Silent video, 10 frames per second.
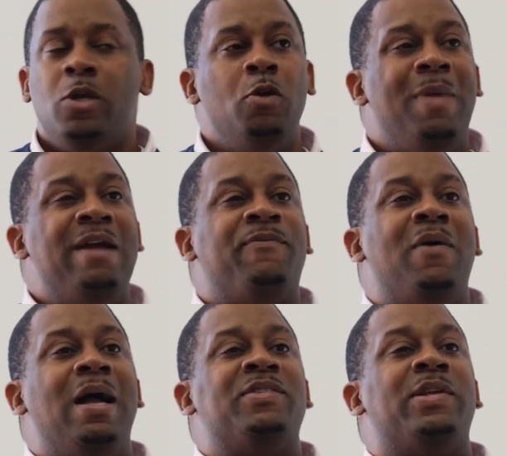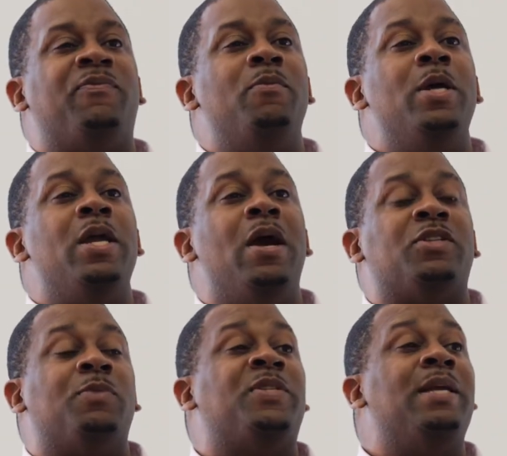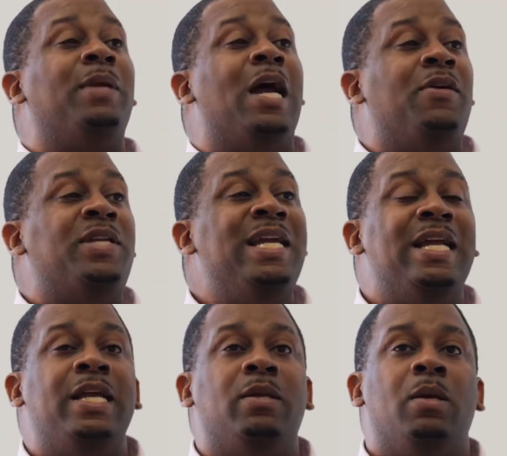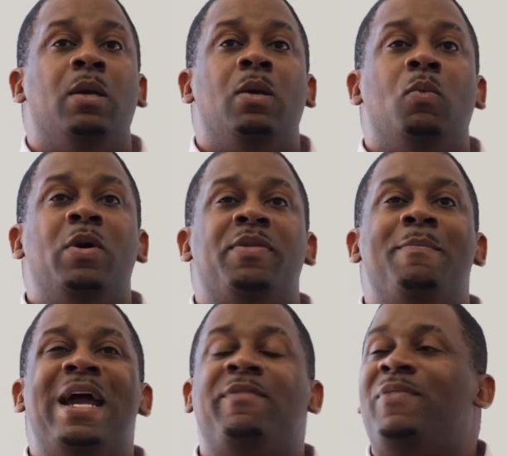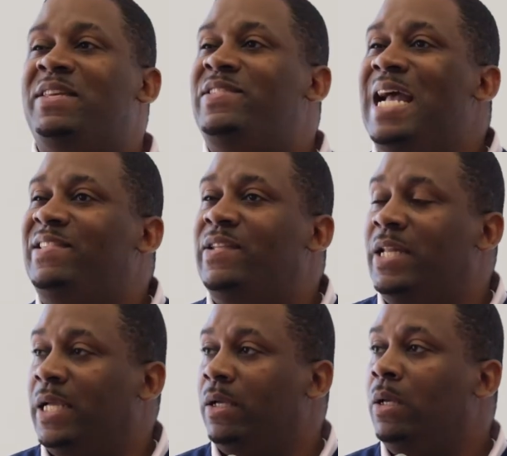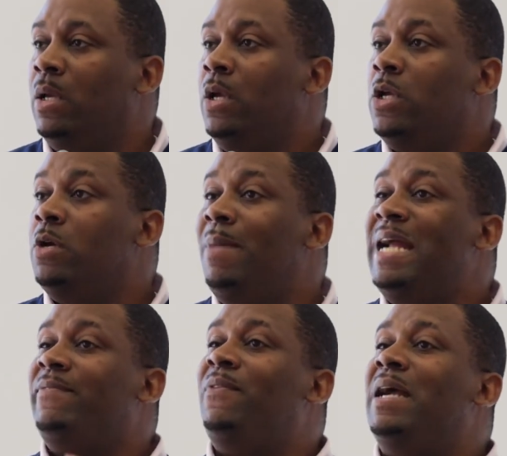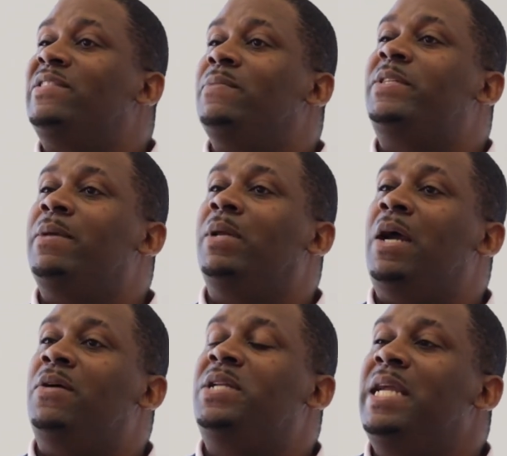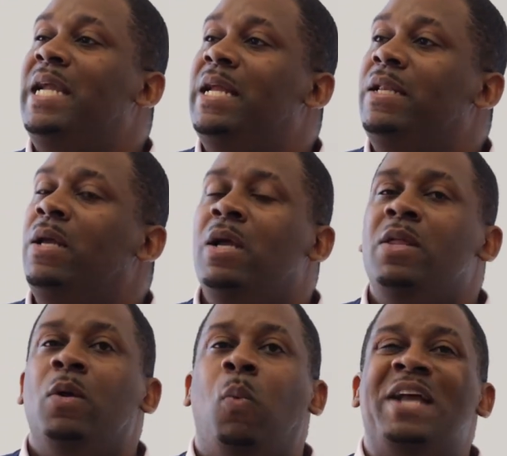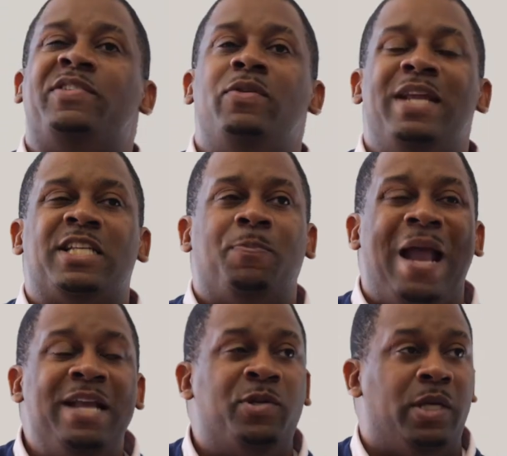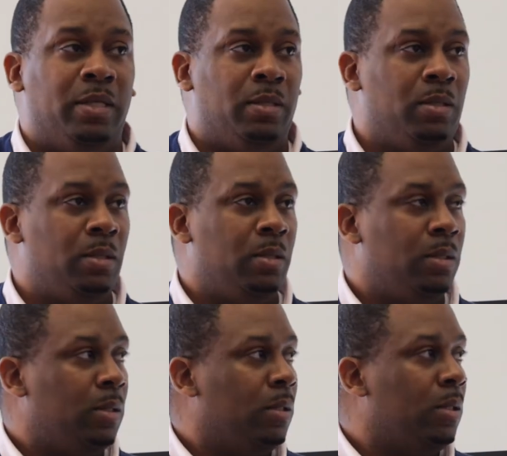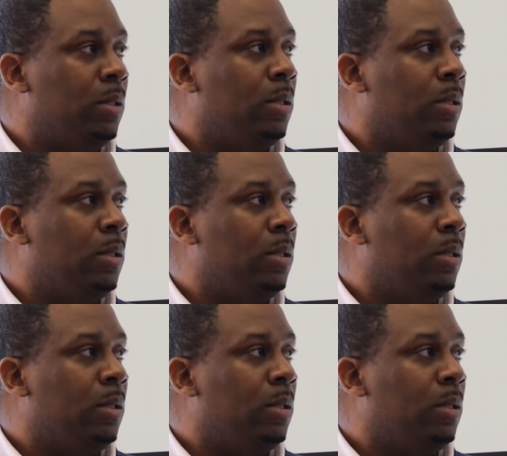You might find some familiarity, some similarity in it with Manifest Destiny. You might find some similarity in the Western expansion. All right.